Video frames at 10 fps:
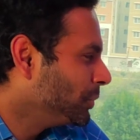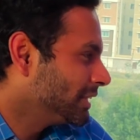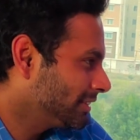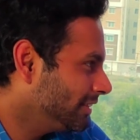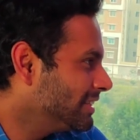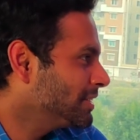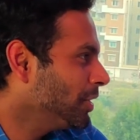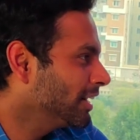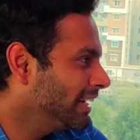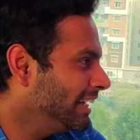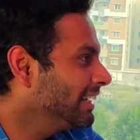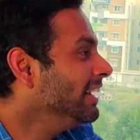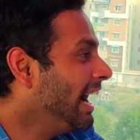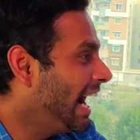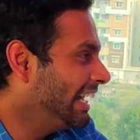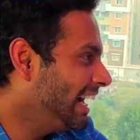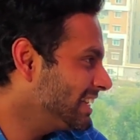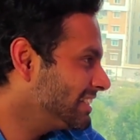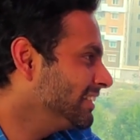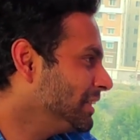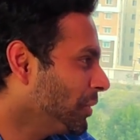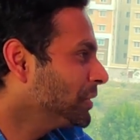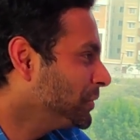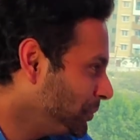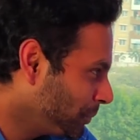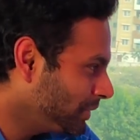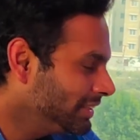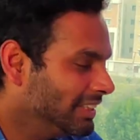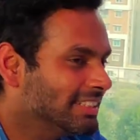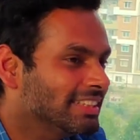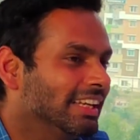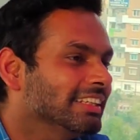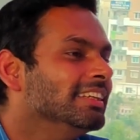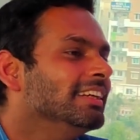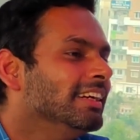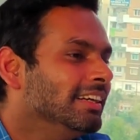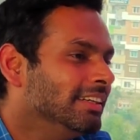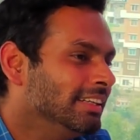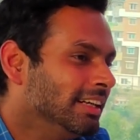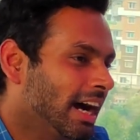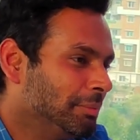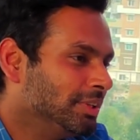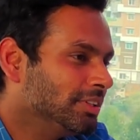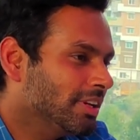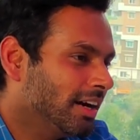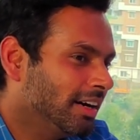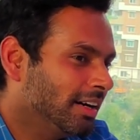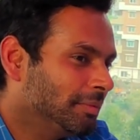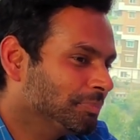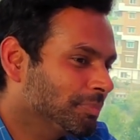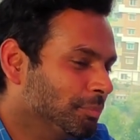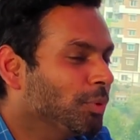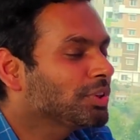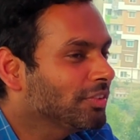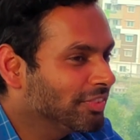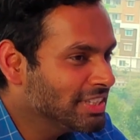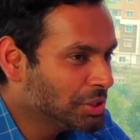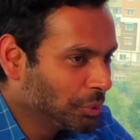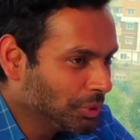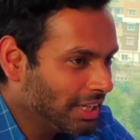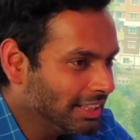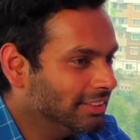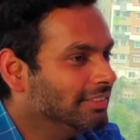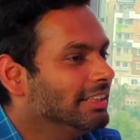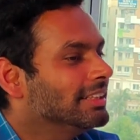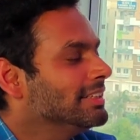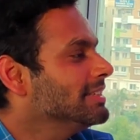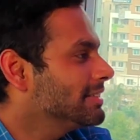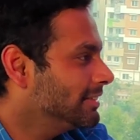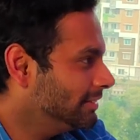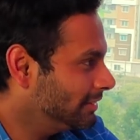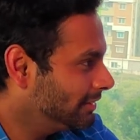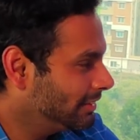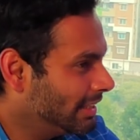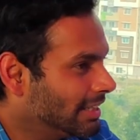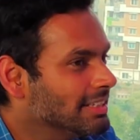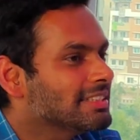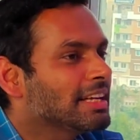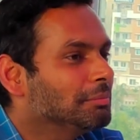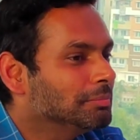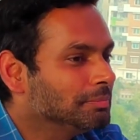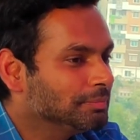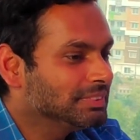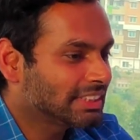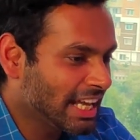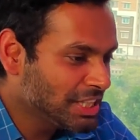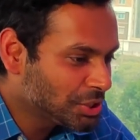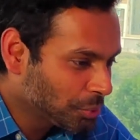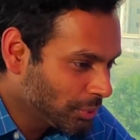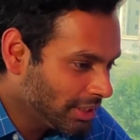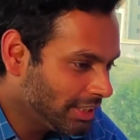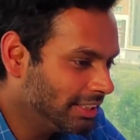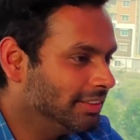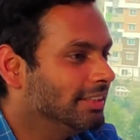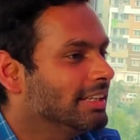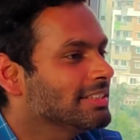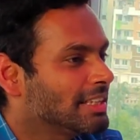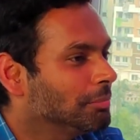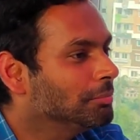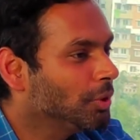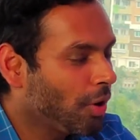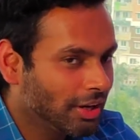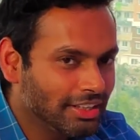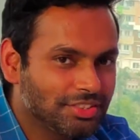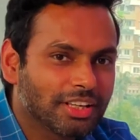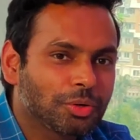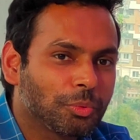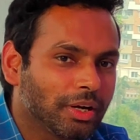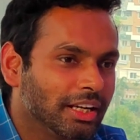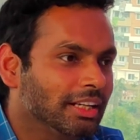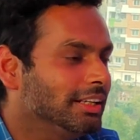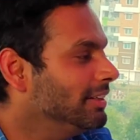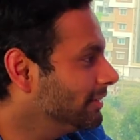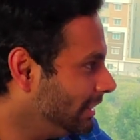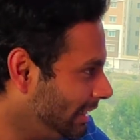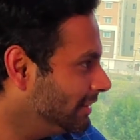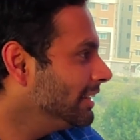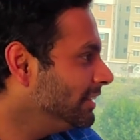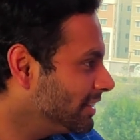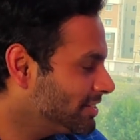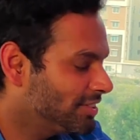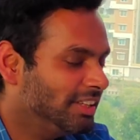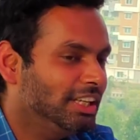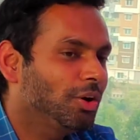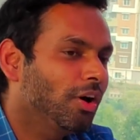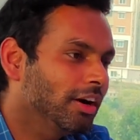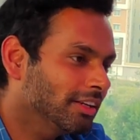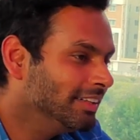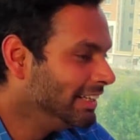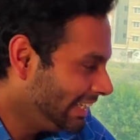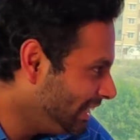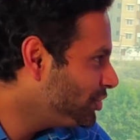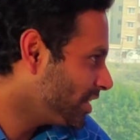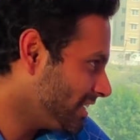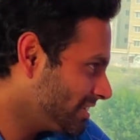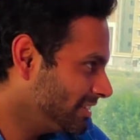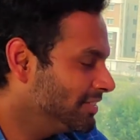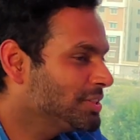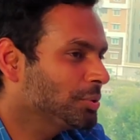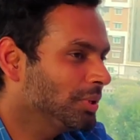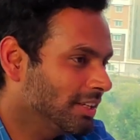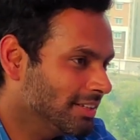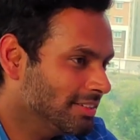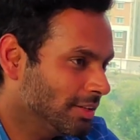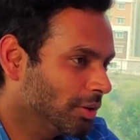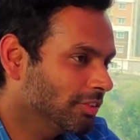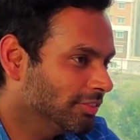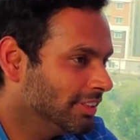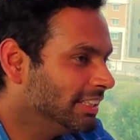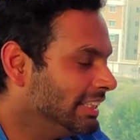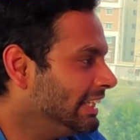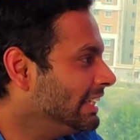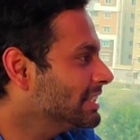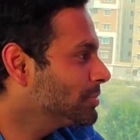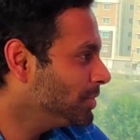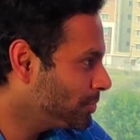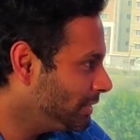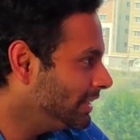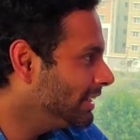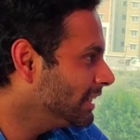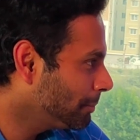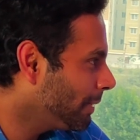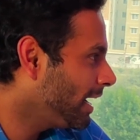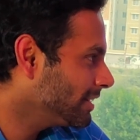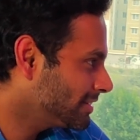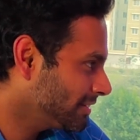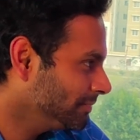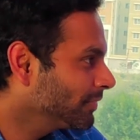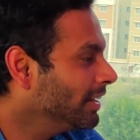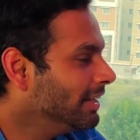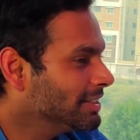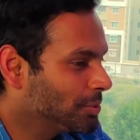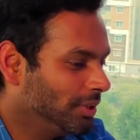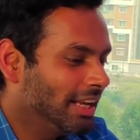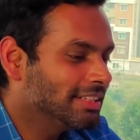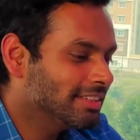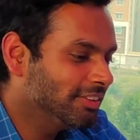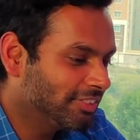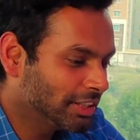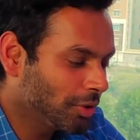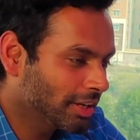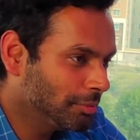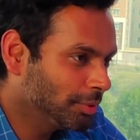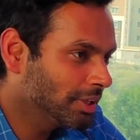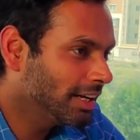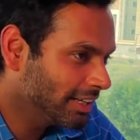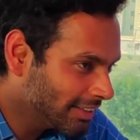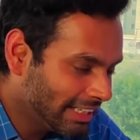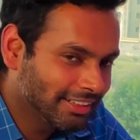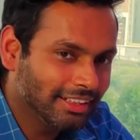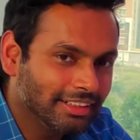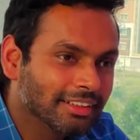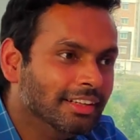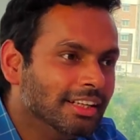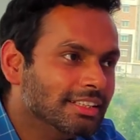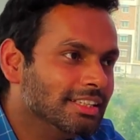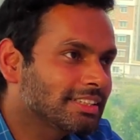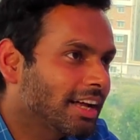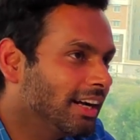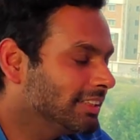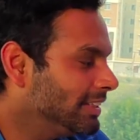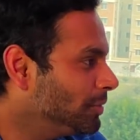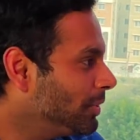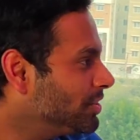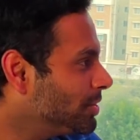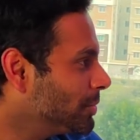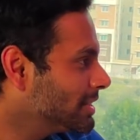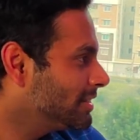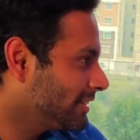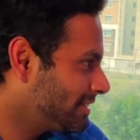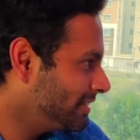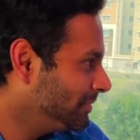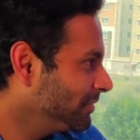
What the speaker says: it. It's not like I asked her not to do it. It's like, I mean, both of us know that there is some science to it. There is some knowledge required in the industry or in chess. So there is a lot of learnings which we did in the past. So let's say if I talk about her career, she started when she was 6.